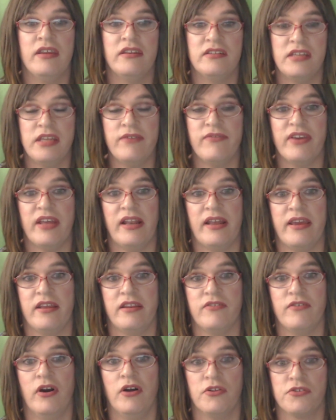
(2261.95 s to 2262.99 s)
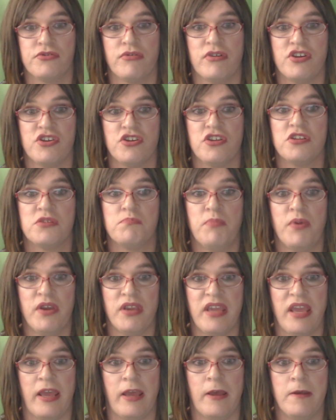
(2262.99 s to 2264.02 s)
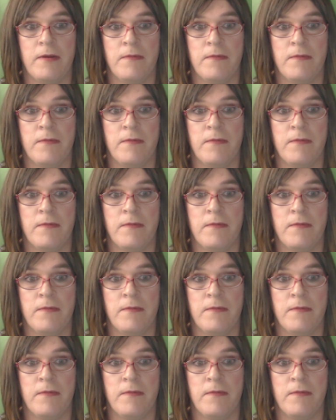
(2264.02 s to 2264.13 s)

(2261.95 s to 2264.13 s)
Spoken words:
DVLA alterations per year,